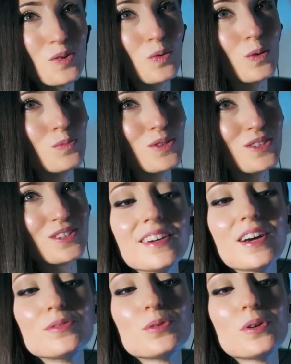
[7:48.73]
Whoops,
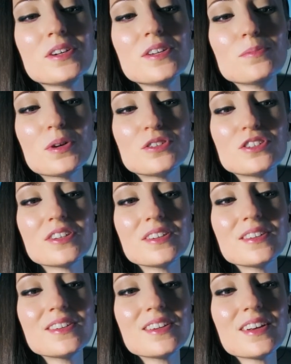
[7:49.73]
I've already
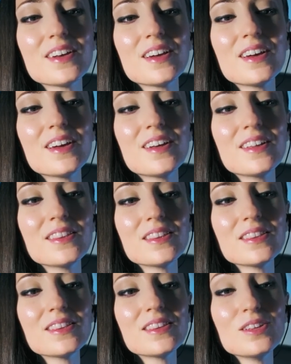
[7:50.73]
mentioned
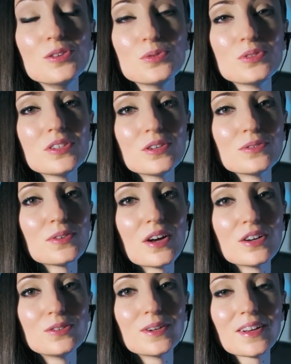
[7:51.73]
the use of
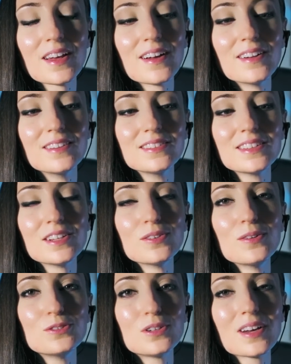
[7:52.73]
Hydrocal and
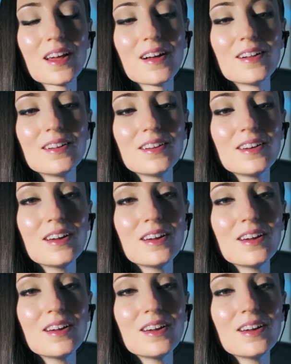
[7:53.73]
Ultracal